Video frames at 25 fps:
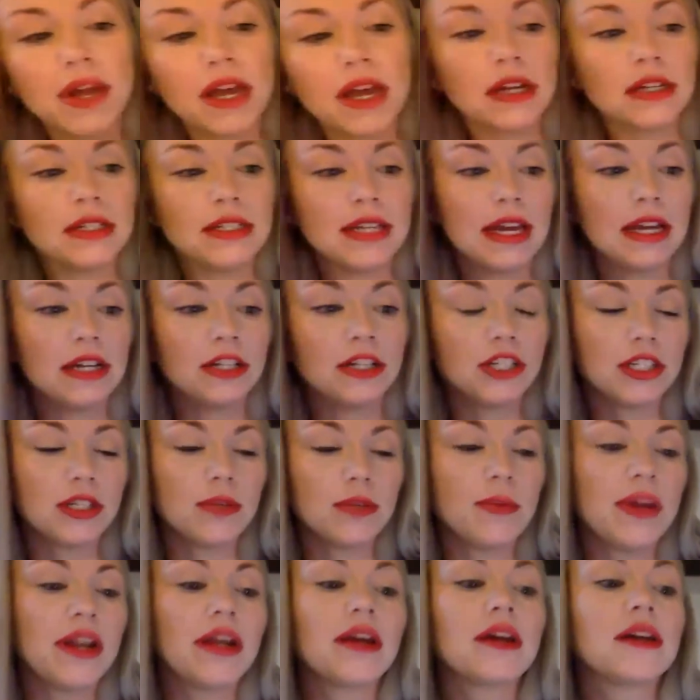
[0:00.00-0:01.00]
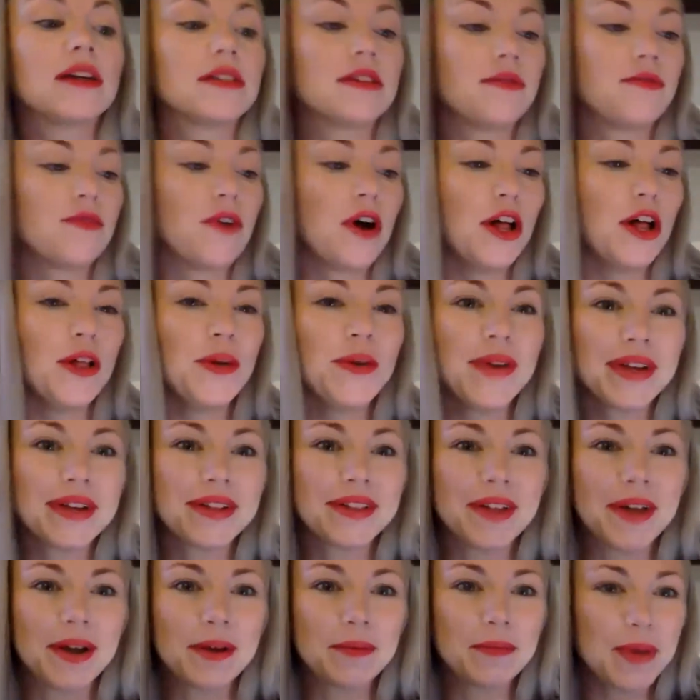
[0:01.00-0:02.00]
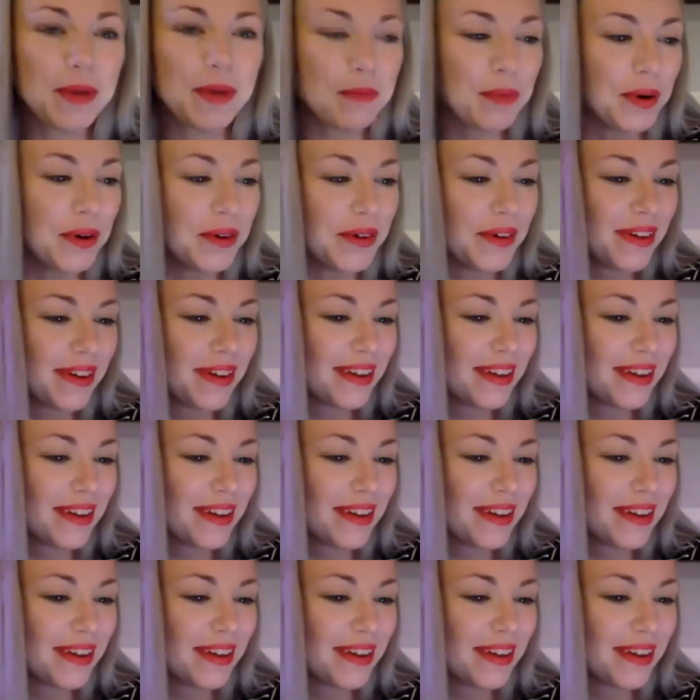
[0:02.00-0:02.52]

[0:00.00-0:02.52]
to take just a minute because I'm following a lot of people.